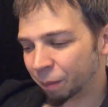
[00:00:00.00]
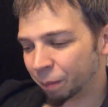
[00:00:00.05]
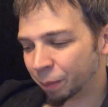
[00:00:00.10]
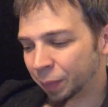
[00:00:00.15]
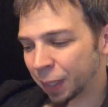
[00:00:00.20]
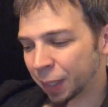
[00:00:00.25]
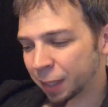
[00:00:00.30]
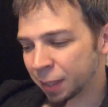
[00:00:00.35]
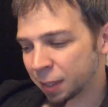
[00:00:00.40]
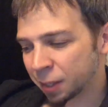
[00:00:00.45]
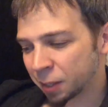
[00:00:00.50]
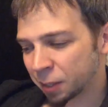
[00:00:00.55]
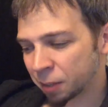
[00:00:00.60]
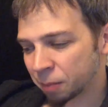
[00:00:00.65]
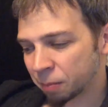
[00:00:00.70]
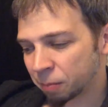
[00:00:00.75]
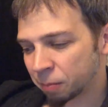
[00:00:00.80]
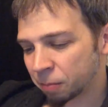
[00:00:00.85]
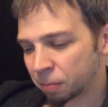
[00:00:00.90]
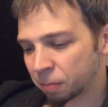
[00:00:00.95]
But
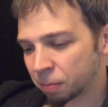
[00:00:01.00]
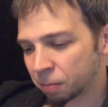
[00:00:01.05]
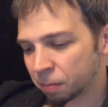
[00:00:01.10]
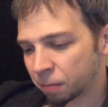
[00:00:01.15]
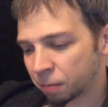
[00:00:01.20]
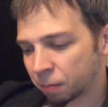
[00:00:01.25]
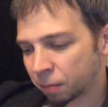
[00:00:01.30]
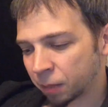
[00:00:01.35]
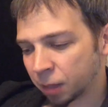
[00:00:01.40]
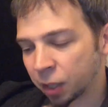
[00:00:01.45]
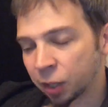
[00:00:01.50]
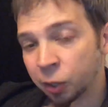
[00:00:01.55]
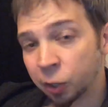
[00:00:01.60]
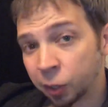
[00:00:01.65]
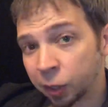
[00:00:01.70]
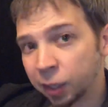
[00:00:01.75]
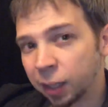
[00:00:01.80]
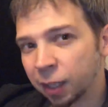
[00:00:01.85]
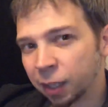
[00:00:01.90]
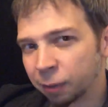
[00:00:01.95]

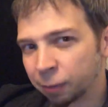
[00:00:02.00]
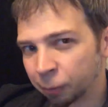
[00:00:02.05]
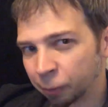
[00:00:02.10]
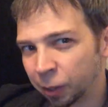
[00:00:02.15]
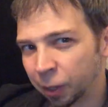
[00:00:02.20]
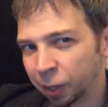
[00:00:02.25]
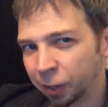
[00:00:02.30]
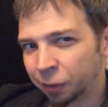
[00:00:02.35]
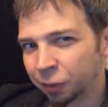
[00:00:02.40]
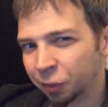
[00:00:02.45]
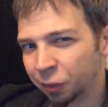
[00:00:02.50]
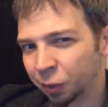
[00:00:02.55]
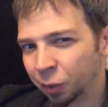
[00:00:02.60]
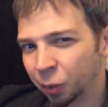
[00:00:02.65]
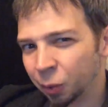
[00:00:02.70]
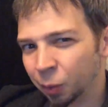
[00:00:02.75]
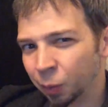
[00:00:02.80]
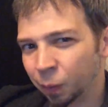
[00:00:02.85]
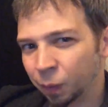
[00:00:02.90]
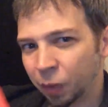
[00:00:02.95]
good enough, right?
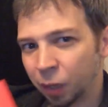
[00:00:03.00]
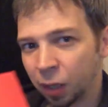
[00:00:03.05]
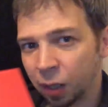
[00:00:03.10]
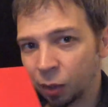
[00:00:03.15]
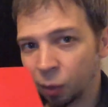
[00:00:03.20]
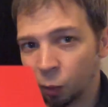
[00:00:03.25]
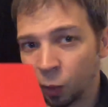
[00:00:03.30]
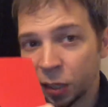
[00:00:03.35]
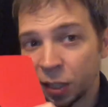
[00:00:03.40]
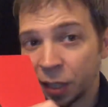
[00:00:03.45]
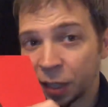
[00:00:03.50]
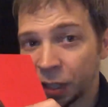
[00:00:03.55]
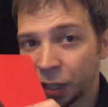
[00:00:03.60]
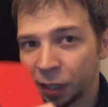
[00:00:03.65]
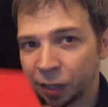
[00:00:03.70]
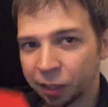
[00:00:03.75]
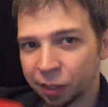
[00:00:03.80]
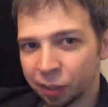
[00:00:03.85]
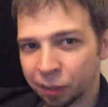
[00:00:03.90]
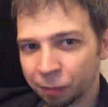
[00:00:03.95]
So once I
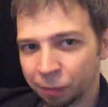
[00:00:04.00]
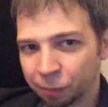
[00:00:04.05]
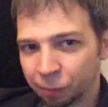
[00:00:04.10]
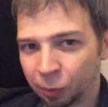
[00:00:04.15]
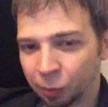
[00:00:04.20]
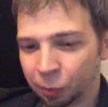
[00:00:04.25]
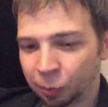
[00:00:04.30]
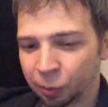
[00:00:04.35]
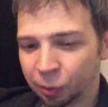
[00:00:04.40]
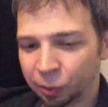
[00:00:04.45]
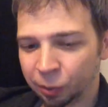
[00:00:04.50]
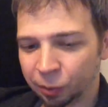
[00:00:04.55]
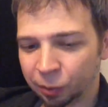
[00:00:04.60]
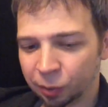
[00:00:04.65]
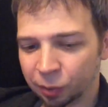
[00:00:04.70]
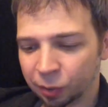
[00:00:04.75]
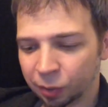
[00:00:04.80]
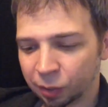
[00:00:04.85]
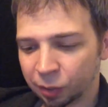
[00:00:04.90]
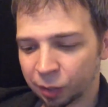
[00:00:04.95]
get into the further
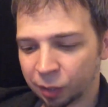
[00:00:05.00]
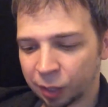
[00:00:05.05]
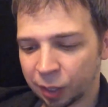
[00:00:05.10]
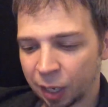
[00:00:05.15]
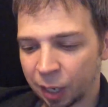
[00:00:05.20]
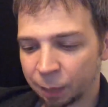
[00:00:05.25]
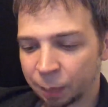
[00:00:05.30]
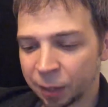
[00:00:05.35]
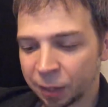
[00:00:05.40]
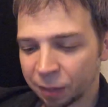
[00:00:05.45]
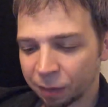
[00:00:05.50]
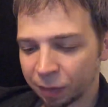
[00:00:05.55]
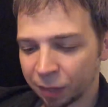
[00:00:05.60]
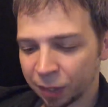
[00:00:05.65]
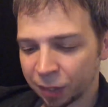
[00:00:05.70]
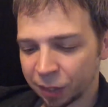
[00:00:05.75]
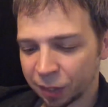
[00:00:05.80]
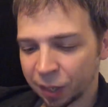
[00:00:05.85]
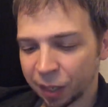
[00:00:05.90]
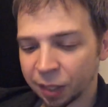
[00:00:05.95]
copies of
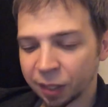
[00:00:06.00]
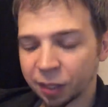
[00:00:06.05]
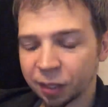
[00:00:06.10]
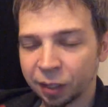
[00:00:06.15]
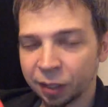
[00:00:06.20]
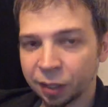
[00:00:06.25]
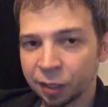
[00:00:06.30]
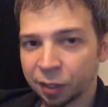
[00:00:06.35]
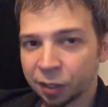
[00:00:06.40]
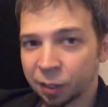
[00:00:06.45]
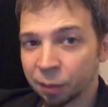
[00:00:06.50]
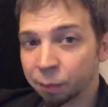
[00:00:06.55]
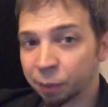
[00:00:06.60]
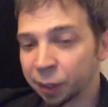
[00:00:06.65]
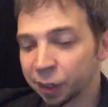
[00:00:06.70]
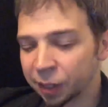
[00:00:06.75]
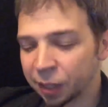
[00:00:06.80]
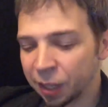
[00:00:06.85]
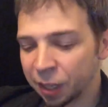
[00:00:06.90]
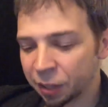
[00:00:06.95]
this, like the
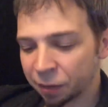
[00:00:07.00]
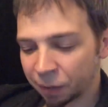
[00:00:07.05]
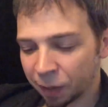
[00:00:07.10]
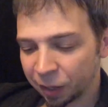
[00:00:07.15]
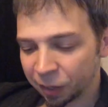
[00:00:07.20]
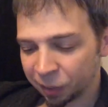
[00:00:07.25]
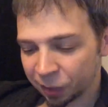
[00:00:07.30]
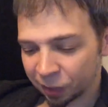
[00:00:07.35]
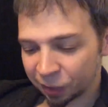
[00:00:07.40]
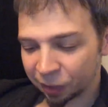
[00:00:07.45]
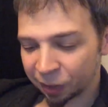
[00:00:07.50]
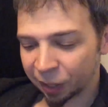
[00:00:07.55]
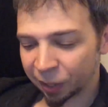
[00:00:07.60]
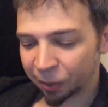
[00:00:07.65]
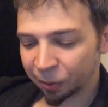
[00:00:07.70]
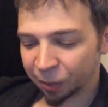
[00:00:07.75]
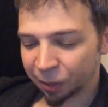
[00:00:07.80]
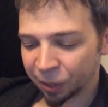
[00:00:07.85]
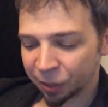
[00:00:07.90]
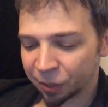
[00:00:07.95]
complete case files, like
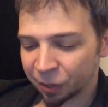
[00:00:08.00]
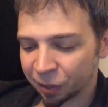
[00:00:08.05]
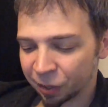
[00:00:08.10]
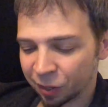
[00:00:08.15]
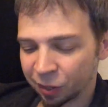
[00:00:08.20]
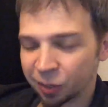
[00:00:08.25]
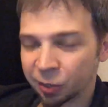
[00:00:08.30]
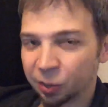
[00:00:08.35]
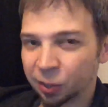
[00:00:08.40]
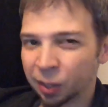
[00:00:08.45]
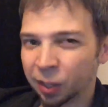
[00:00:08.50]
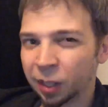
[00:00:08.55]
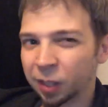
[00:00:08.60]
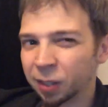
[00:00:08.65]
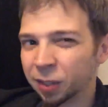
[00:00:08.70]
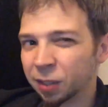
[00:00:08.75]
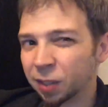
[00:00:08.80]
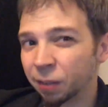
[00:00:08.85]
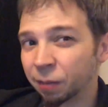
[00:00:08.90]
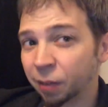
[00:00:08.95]
later editions, I'll start to get
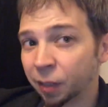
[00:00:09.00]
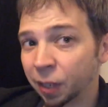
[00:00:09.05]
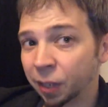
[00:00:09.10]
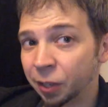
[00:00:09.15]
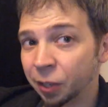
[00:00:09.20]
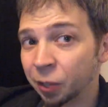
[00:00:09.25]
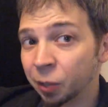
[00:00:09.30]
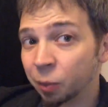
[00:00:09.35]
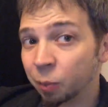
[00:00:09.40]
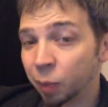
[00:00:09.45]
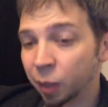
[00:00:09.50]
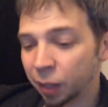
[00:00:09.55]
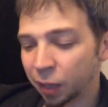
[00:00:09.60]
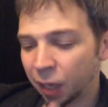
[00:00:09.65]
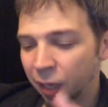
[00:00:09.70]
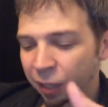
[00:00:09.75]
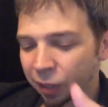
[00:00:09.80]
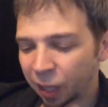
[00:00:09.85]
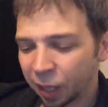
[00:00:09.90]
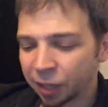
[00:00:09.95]
the stuff that I know. But
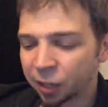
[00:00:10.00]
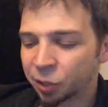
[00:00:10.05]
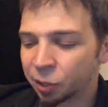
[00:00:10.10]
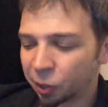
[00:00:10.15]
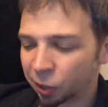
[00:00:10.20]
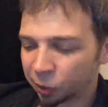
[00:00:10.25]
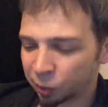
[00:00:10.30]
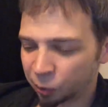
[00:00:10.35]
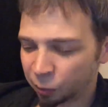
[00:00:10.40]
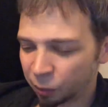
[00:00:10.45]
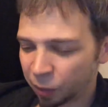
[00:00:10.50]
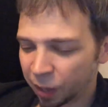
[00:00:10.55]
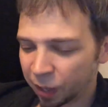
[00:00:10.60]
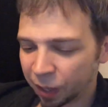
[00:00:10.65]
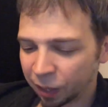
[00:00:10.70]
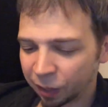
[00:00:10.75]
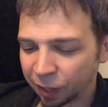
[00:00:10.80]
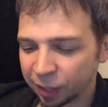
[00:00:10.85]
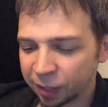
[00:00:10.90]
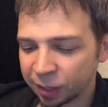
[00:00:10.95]
I like Judge
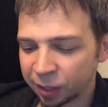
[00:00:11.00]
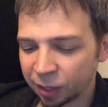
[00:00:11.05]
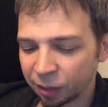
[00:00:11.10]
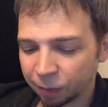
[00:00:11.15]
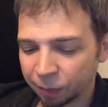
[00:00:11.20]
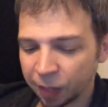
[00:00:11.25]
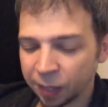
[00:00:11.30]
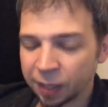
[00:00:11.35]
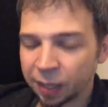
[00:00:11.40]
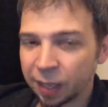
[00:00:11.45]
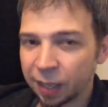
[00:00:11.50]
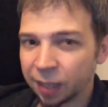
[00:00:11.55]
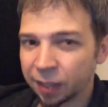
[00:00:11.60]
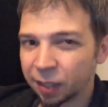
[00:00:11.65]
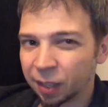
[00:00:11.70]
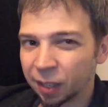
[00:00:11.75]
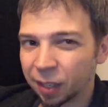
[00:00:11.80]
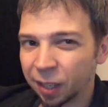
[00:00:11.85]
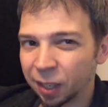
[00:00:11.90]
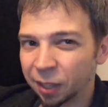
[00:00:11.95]
Dredd. I like stuff like
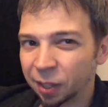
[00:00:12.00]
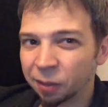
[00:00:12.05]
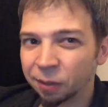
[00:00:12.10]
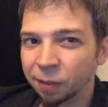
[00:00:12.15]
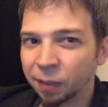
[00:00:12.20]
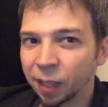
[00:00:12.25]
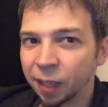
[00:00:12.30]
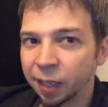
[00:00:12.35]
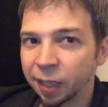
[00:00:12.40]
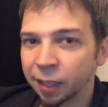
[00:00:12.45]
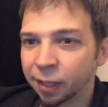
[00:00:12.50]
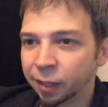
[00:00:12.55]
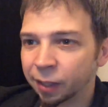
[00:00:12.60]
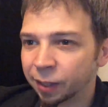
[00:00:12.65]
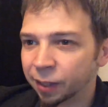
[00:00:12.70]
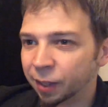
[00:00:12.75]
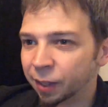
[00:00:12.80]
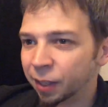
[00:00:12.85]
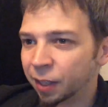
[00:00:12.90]
that, the kind of like